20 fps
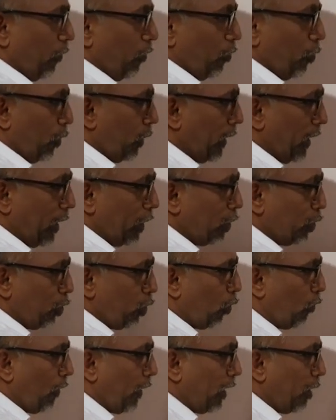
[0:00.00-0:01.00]
So there is
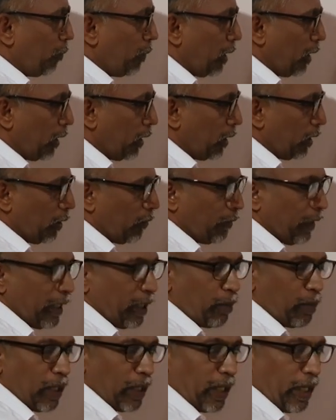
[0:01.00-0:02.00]
no
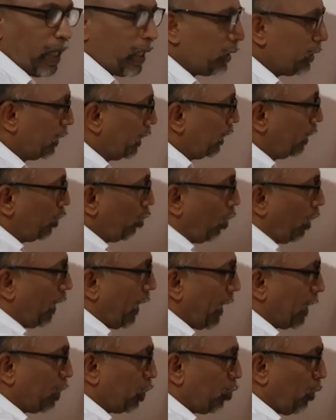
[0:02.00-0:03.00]
variable here, so it's
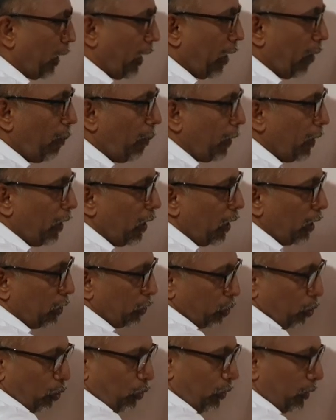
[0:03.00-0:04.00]
only x square.
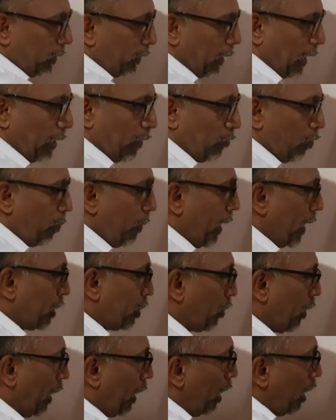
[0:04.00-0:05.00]
So that will be
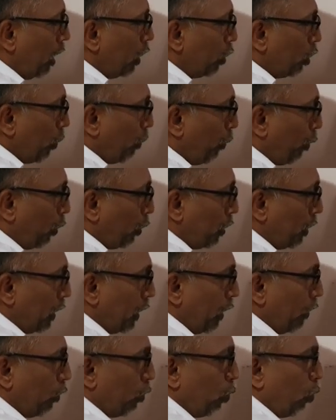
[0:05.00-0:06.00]
x square. So
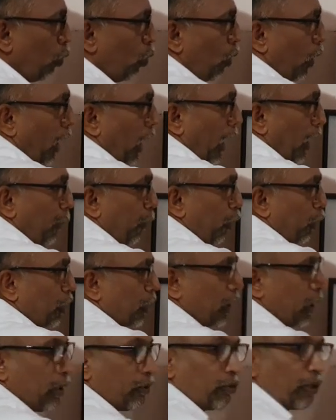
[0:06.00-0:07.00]
positive 2 and
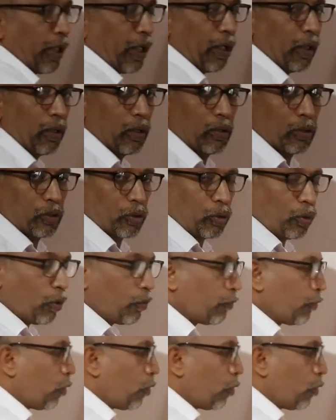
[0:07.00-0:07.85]
positive 3. So of